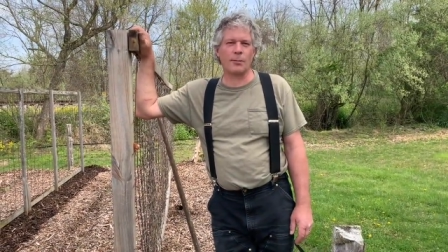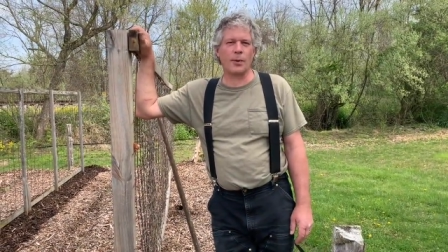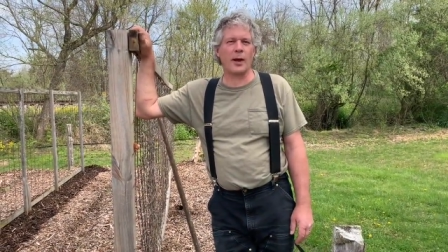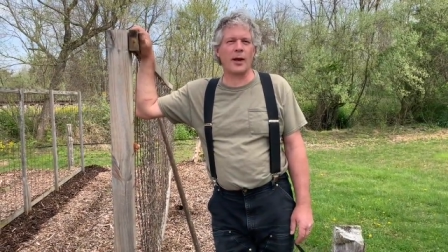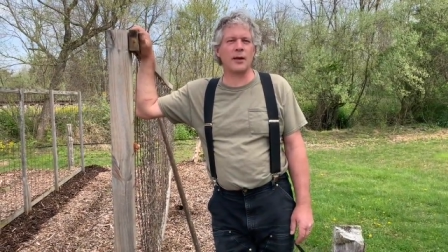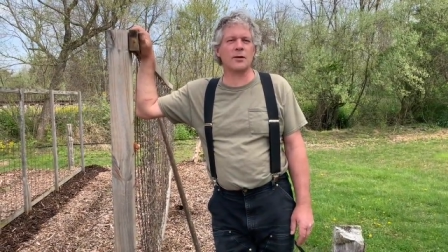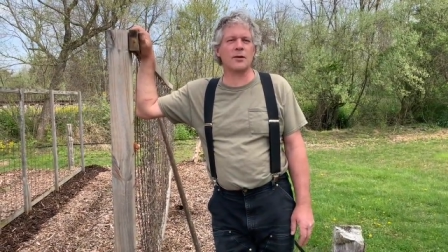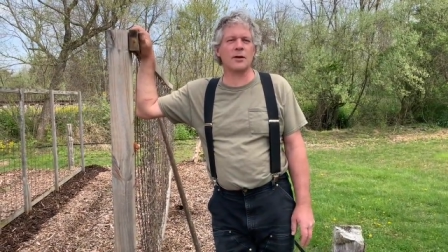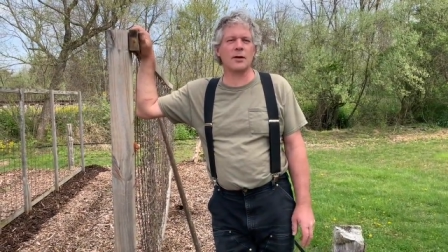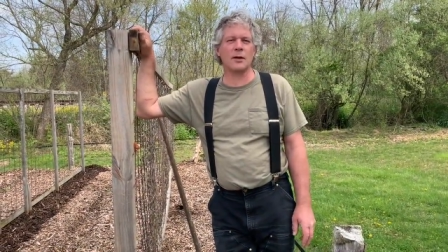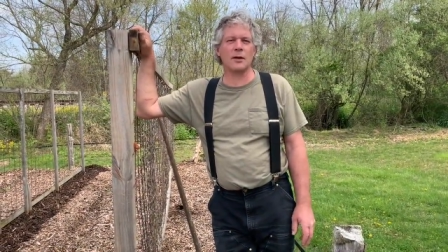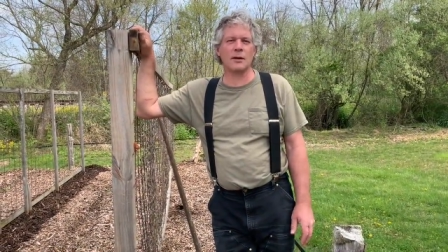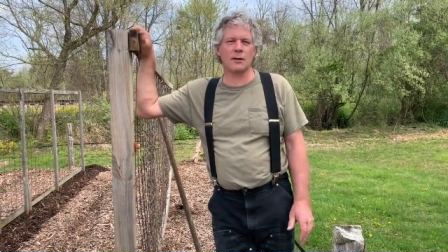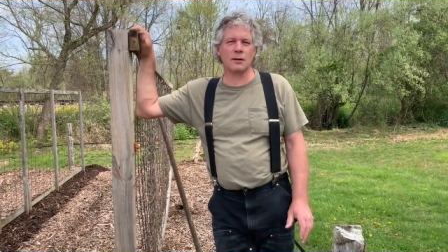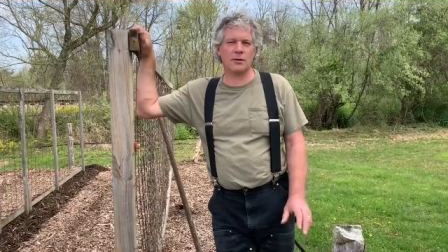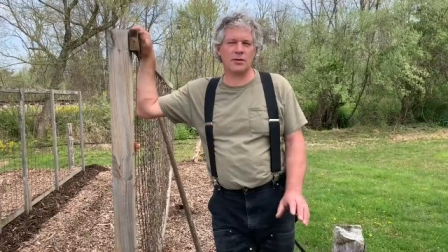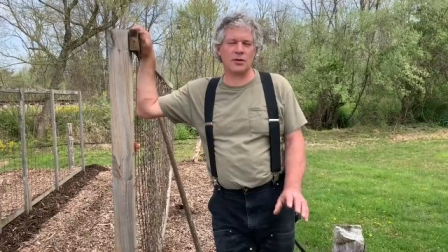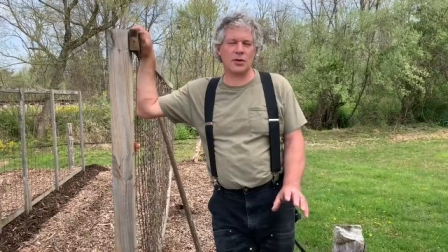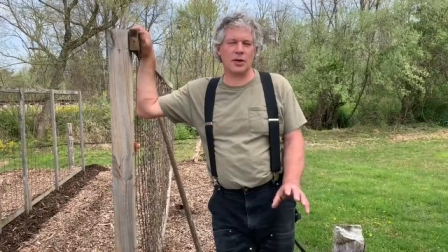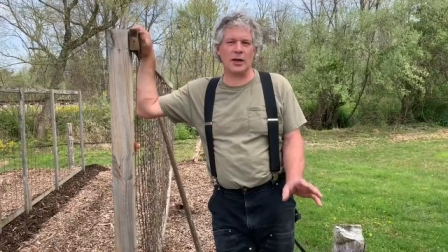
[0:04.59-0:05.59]
planting
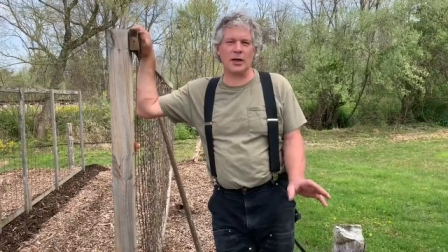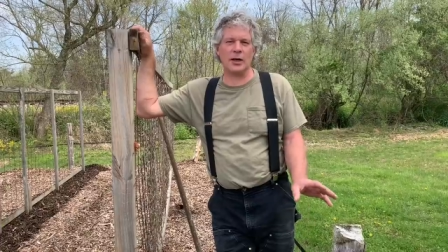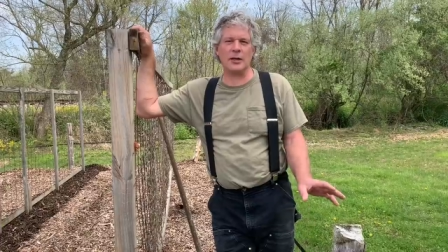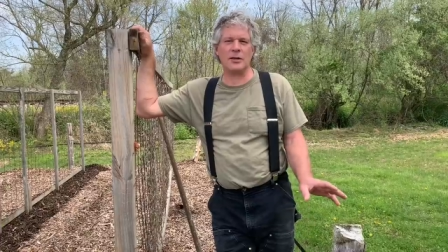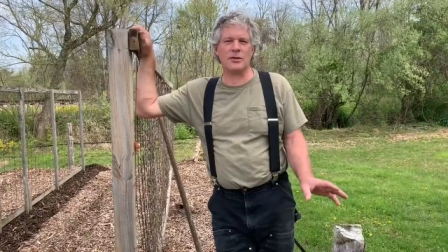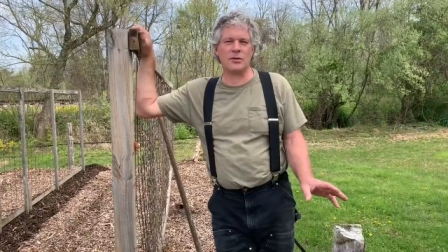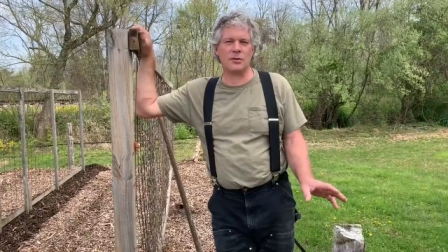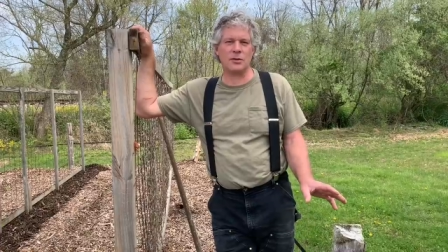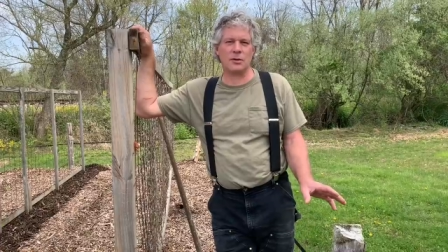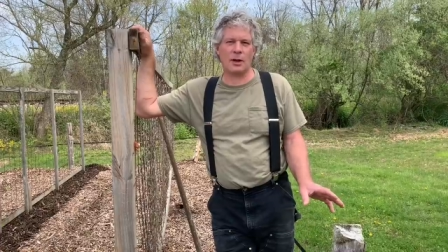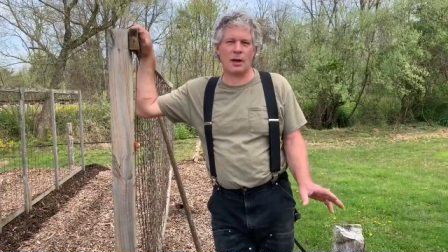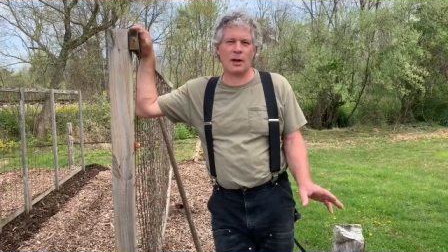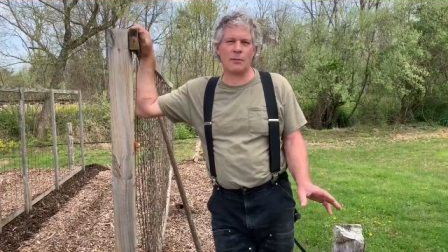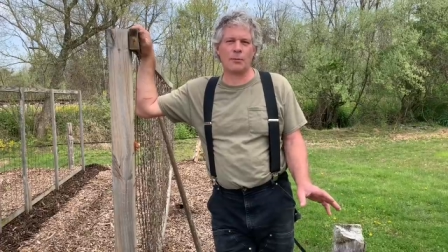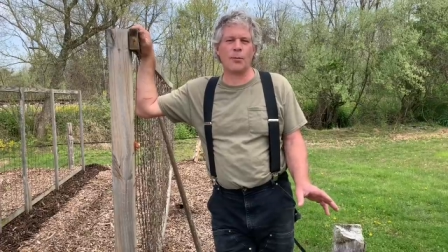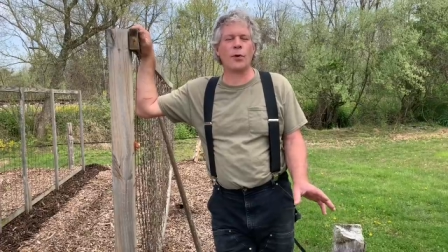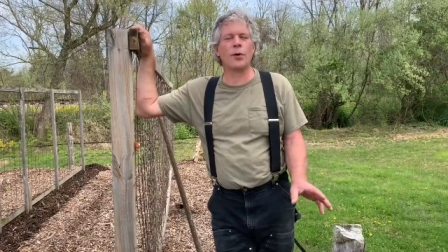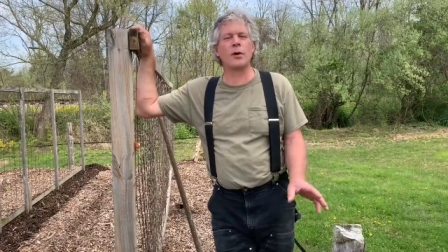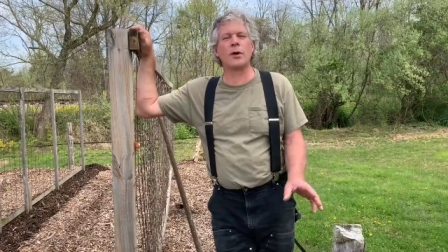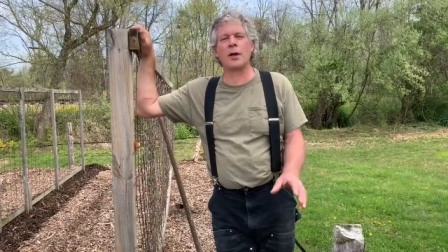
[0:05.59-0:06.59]
seeds
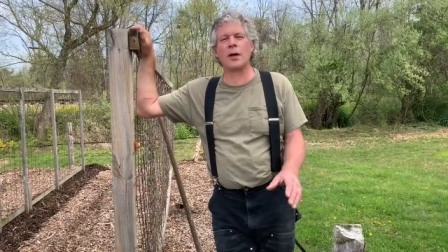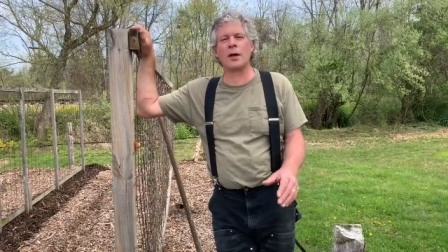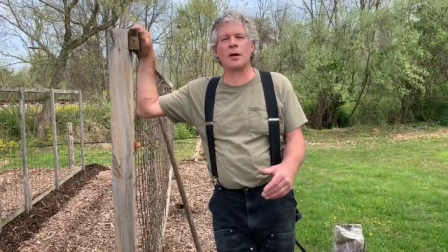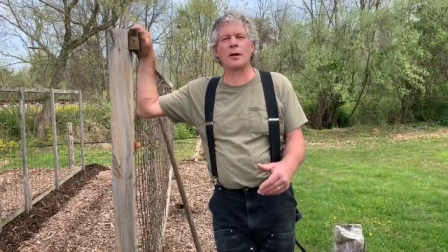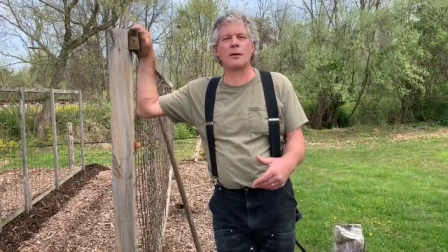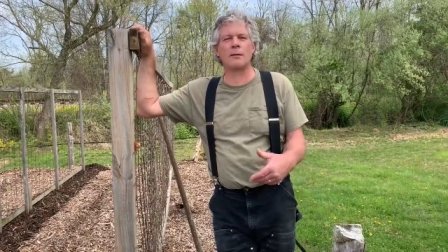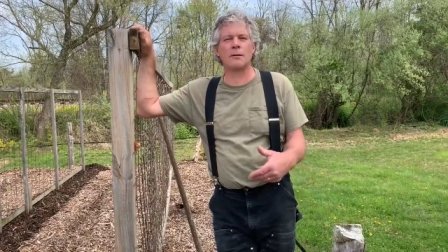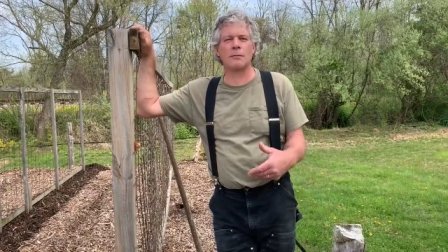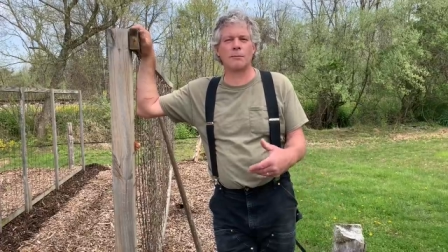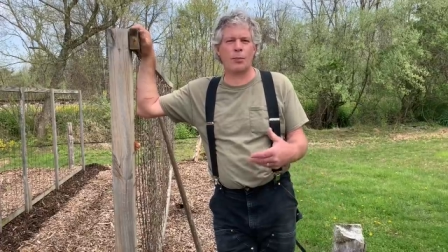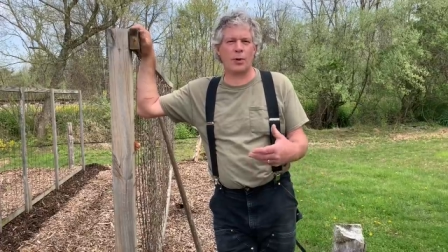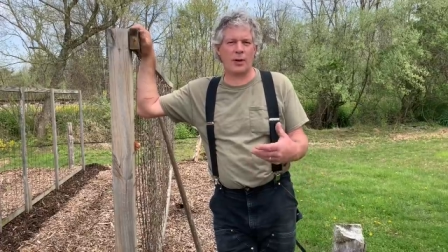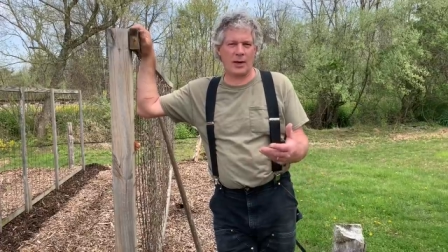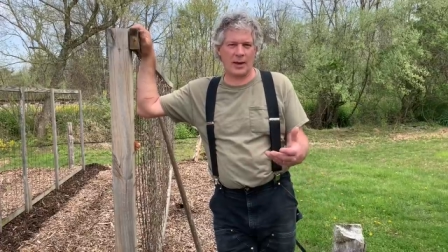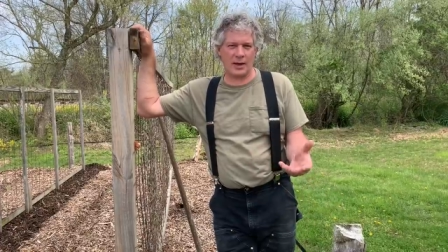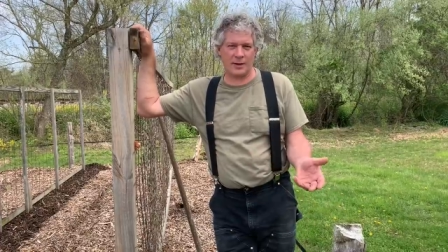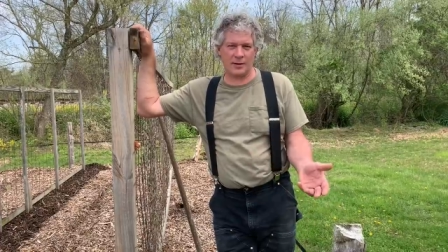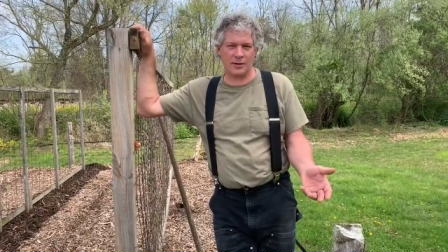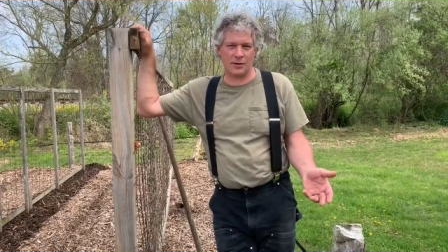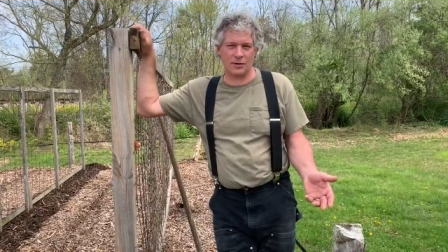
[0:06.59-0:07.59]
and putting in
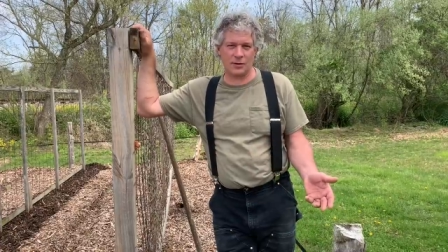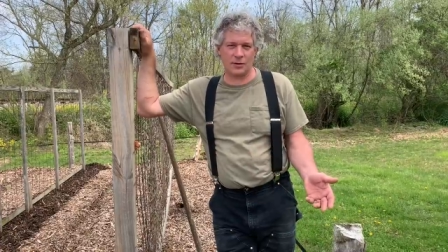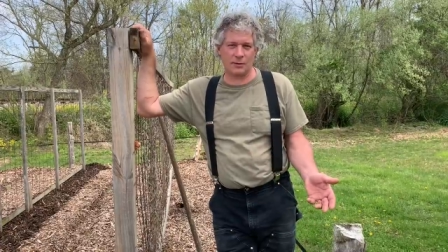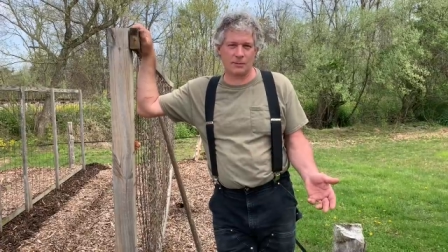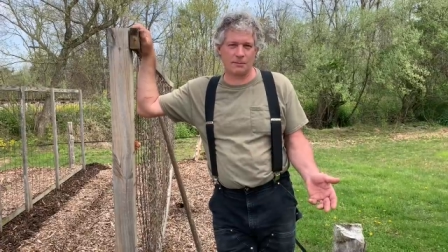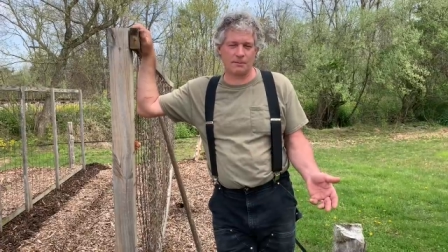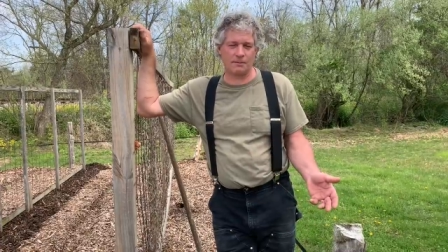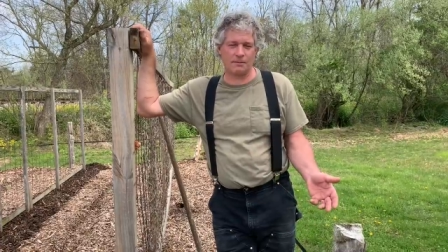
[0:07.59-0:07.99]
plants.